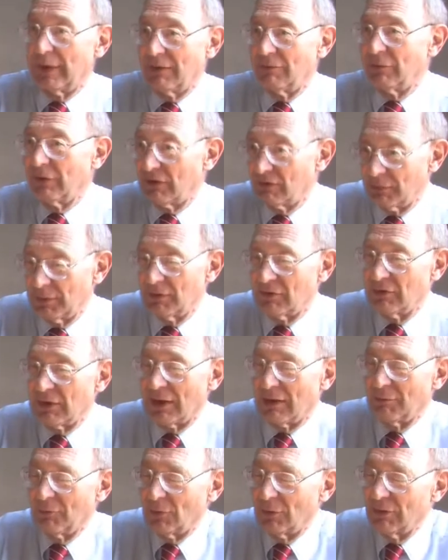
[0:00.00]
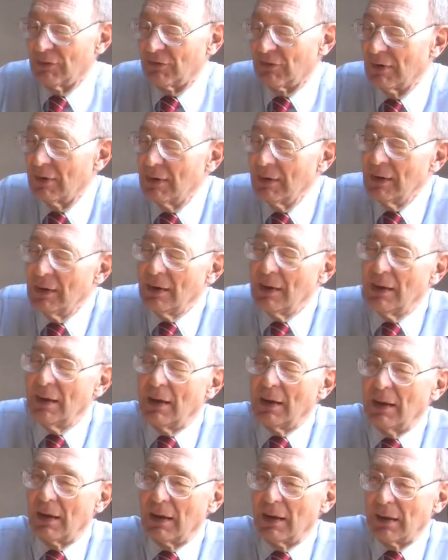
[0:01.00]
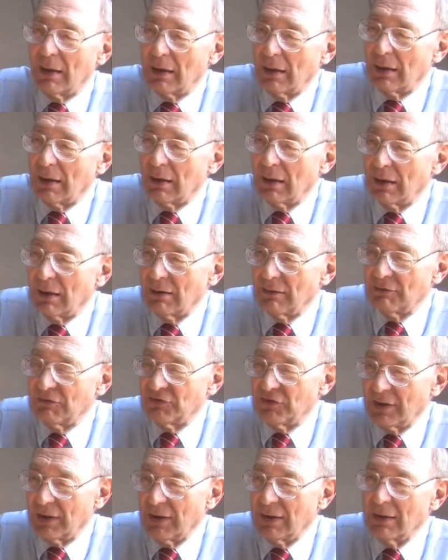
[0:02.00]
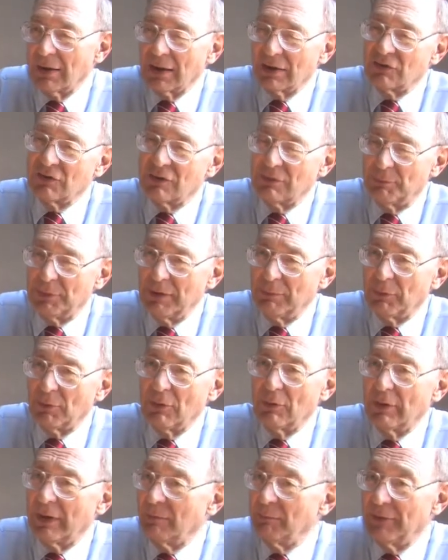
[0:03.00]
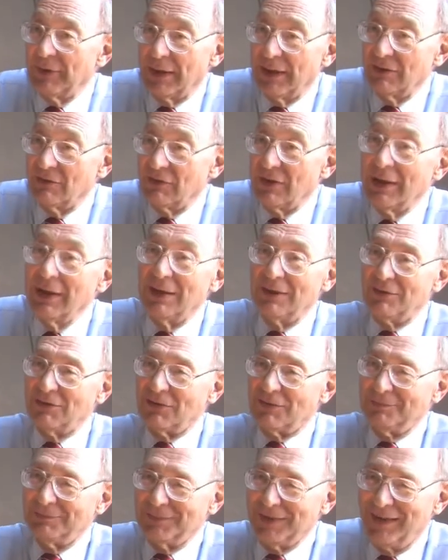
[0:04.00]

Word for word: we had freshmen and sophomores, sitting next to people who had PhDs